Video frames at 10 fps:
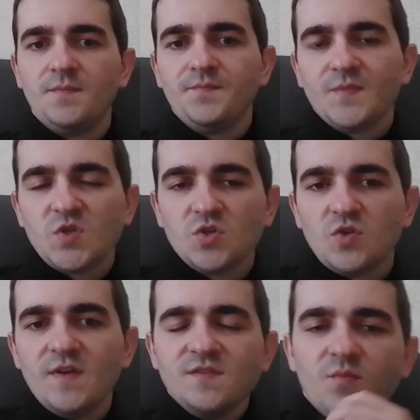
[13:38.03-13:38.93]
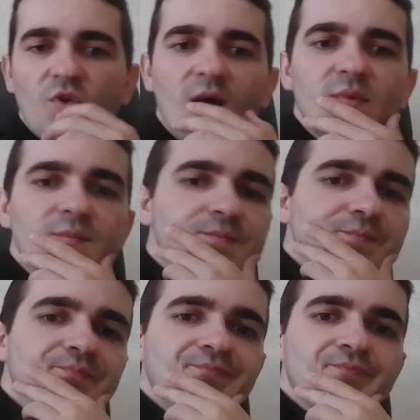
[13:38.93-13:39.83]
So that's the problem.
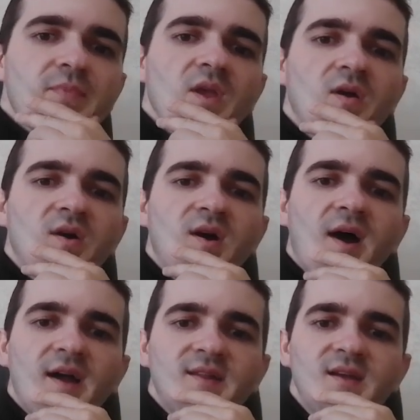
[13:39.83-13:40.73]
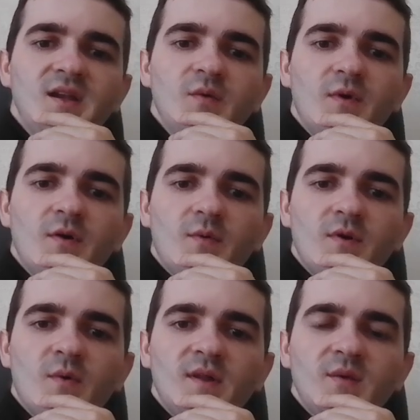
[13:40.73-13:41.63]
Ideally,
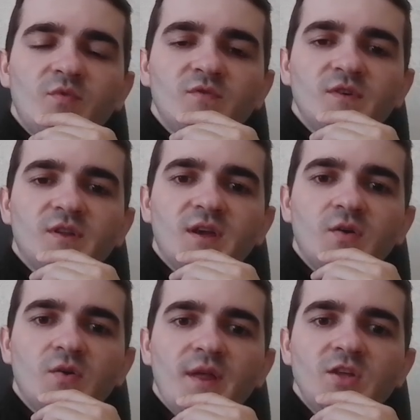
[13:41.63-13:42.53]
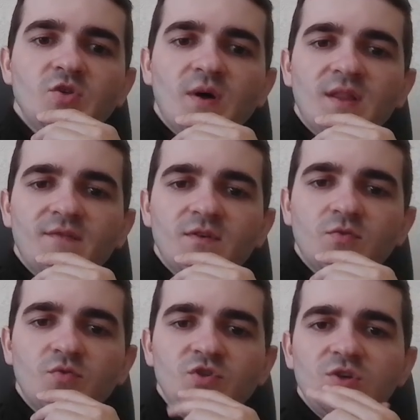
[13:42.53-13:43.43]
we want to put the king on h1 and then
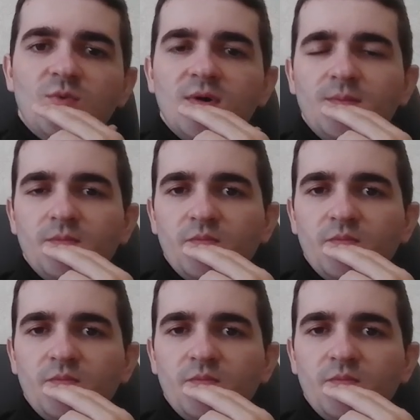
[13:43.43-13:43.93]
rook g1,